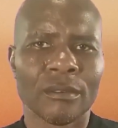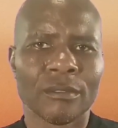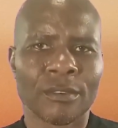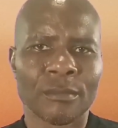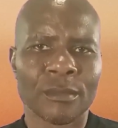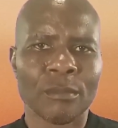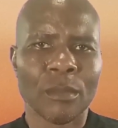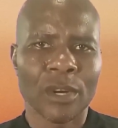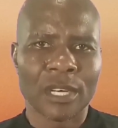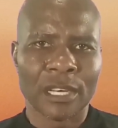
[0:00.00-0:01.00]
From the
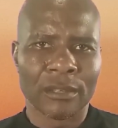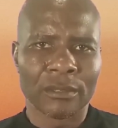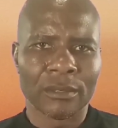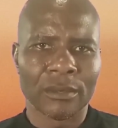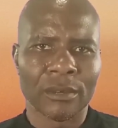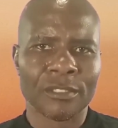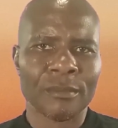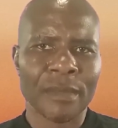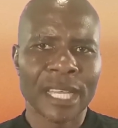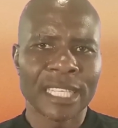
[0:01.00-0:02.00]
model of the
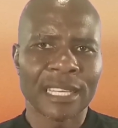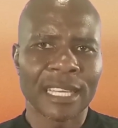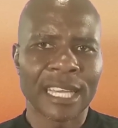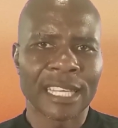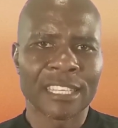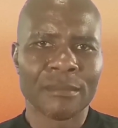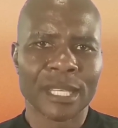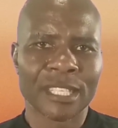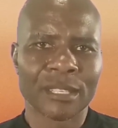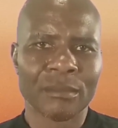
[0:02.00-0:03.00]
mental
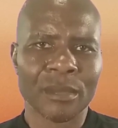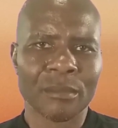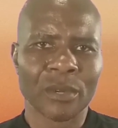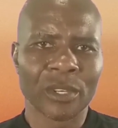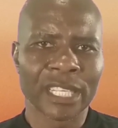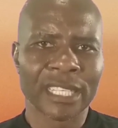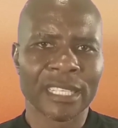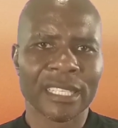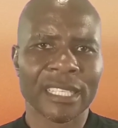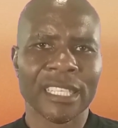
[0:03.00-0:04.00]
arithmetic memory,
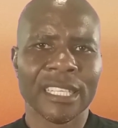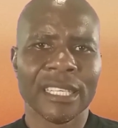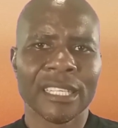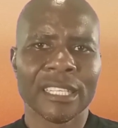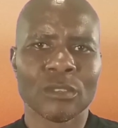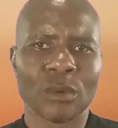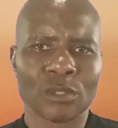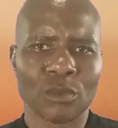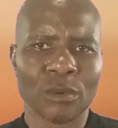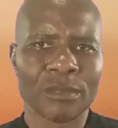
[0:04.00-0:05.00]
it
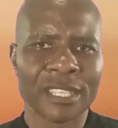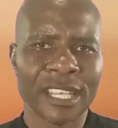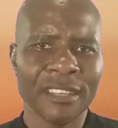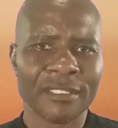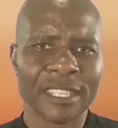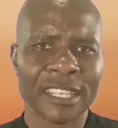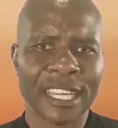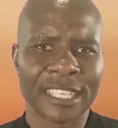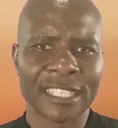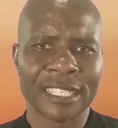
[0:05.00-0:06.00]
was observed
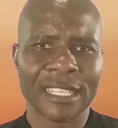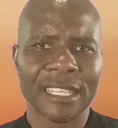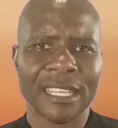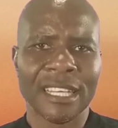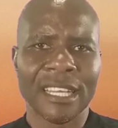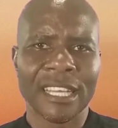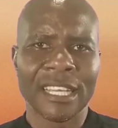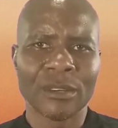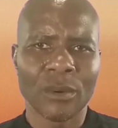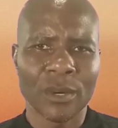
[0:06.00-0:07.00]
that
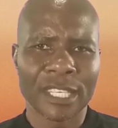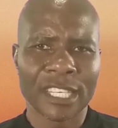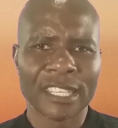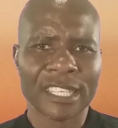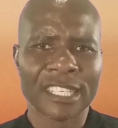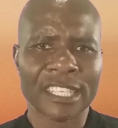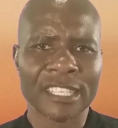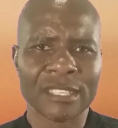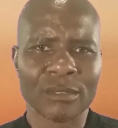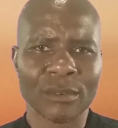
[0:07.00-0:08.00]
in coding the
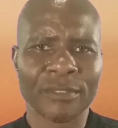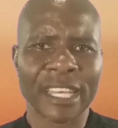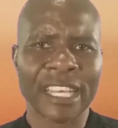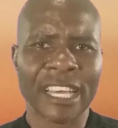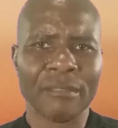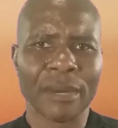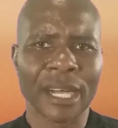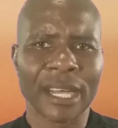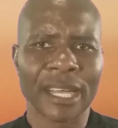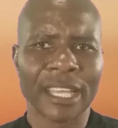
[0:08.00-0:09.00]
digits of a number,
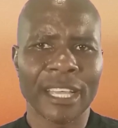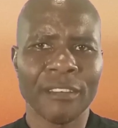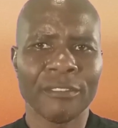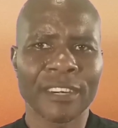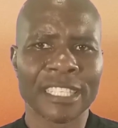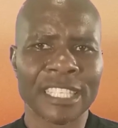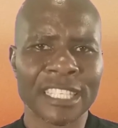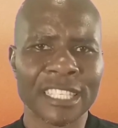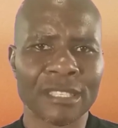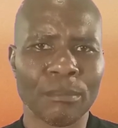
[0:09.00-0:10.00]
every
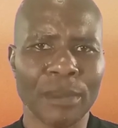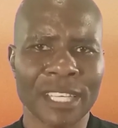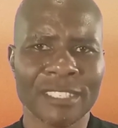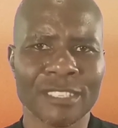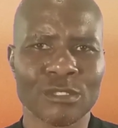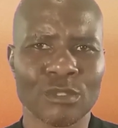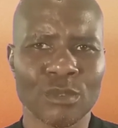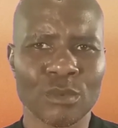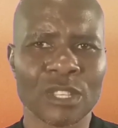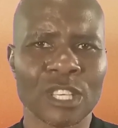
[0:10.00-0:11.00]
digit passes
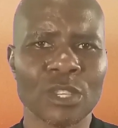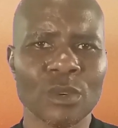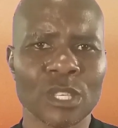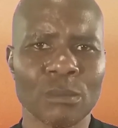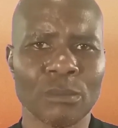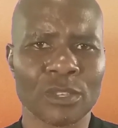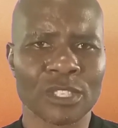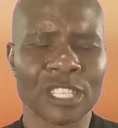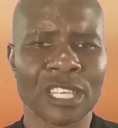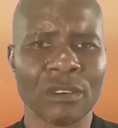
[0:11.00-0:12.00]
through the unit
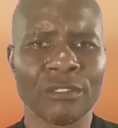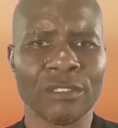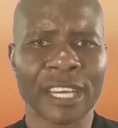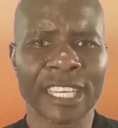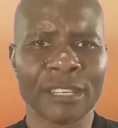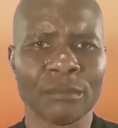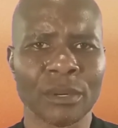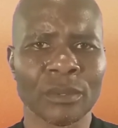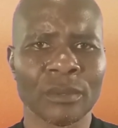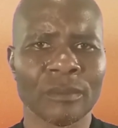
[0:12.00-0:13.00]
positional variable.